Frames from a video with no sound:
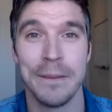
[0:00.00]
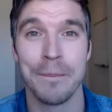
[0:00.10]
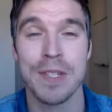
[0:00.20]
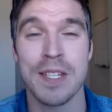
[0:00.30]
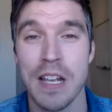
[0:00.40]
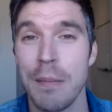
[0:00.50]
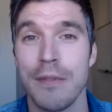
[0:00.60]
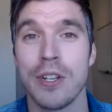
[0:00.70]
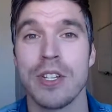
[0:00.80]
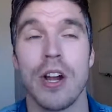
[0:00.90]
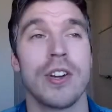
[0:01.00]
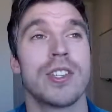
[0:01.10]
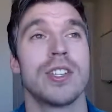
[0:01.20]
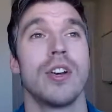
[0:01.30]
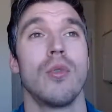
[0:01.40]
Some of us are
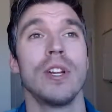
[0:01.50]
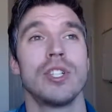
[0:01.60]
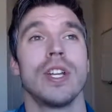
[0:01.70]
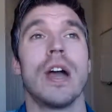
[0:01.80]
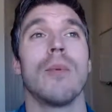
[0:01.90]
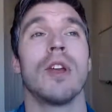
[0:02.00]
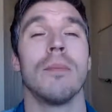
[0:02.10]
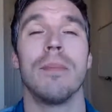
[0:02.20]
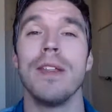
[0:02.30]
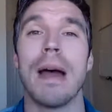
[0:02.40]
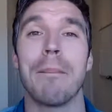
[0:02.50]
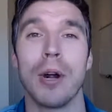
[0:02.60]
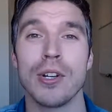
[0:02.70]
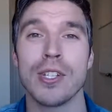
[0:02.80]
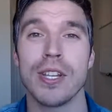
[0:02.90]
still wishing that we could be that
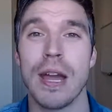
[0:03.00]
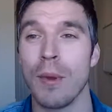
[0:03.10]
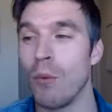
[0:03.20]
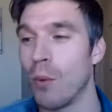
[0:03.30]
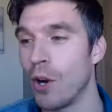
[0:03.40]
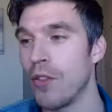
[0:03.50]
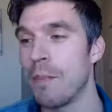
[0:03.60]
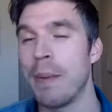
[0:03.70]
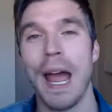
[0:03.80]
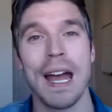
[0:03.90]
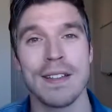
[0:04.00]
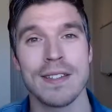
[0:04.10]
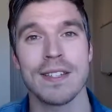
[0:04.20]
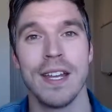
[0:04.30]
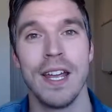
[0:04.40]
person that we were in the
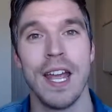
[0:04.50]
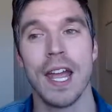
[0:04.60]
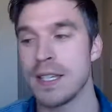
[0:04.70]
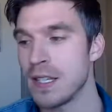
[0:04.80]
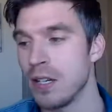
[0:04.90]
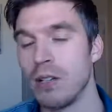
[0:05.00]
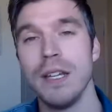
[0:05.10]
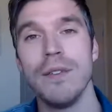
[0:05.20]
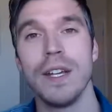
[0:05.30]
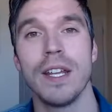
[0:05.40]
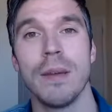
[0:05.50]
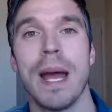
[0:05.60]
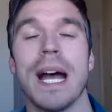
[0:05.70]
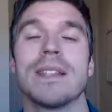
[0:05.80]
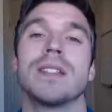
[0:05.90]
past and still living in the
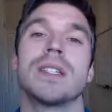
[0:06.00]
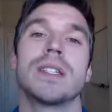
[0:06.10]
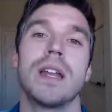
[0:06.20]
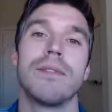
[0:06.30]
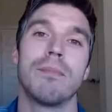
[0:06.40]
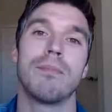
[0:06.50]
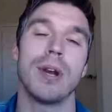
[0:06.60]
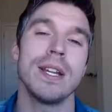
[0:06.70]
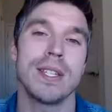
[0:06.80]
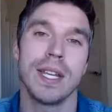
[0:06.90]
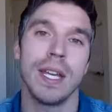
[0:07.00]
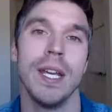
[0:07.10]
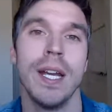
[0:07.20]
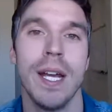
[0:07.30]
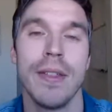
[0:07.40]
past instead of embracing
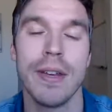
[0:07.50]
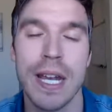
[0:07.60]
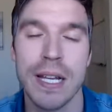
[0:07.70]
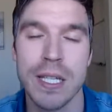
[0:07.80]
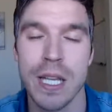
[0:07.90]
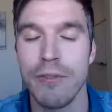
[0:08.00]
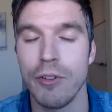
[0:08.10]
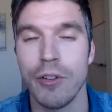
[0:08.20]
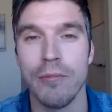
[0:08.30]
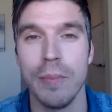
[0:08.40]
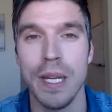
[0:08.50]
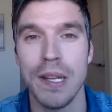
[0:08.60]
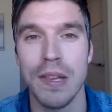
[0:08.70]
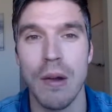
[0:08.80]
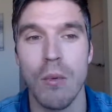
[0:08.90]
the next level of
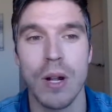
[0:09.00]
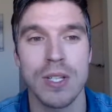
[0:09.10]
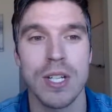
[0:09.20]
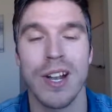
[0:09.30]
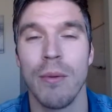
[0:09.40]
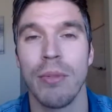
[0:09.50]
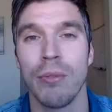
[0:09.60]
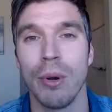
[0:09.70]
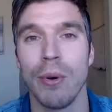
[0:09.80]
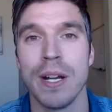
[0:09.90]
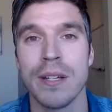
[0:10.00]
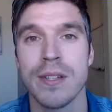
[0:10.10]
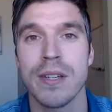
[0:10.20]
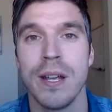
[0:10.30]
being that wants to come through us.